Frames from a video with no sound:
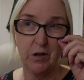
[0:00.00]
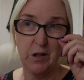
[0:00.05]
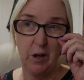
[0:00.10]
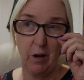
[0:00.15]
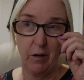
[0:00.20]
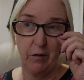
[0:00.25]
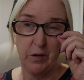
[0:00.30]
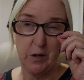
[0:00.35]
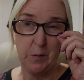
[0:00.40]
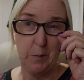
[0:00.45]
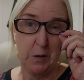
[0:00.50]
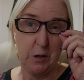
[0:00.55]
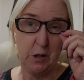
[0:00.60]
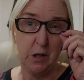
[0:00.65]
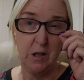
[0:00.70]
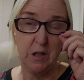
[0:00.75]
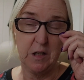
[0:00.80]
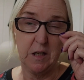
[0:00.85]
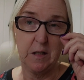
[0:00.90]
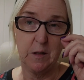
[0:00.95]
sort of
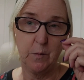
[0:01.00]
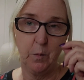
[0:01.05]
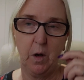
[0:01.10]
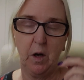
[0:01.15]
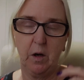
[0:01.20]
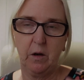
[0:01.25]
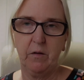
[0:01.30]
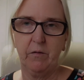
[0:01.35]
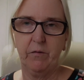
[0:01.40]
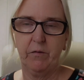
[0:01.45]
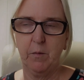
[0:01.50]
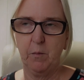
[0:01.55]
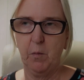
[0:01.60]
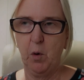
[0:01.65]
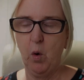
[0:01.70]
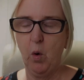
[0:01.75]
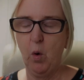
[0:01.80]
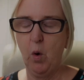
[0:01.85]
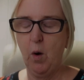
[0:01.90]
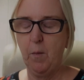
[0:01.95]
especially days working from
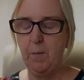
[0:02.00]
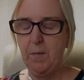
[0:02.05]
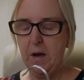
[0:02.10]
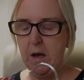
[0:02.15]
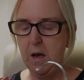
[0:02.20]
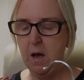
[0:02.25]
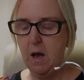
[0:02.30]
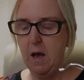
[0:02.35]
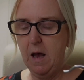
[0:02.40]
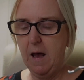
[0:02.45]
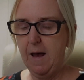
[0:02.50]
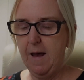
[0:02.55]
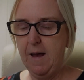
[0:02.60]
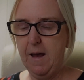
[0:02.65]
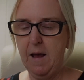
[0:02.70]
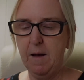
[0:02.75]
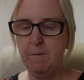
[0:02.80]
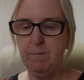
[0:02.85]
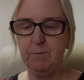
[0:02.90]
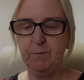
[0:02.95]
home.
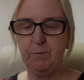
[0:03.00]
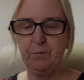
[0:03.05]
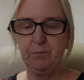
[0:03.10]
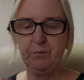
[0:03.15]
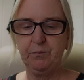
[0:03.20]
Um,